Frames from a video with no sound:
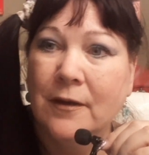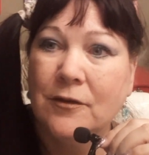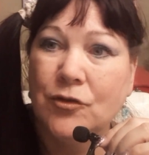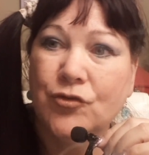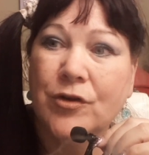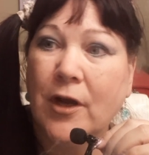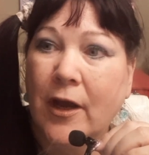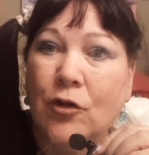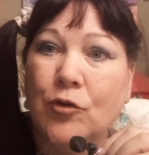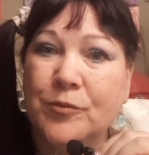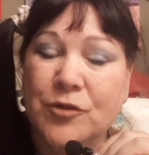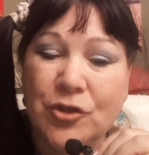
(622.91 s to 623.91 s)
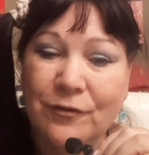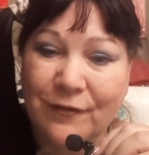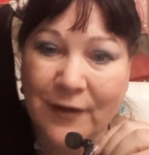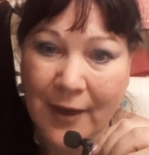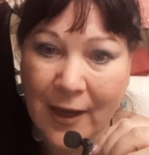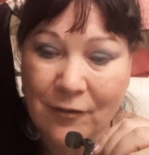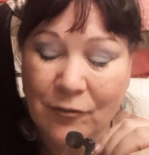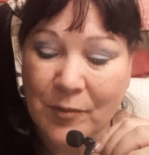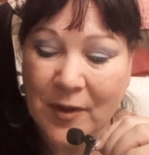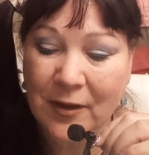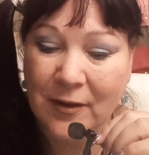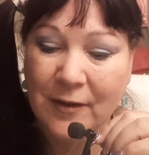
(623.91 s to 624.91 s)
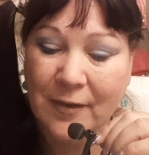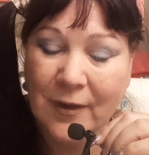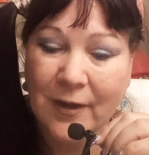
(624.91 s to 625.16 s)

Katrina, I hope she forgave me.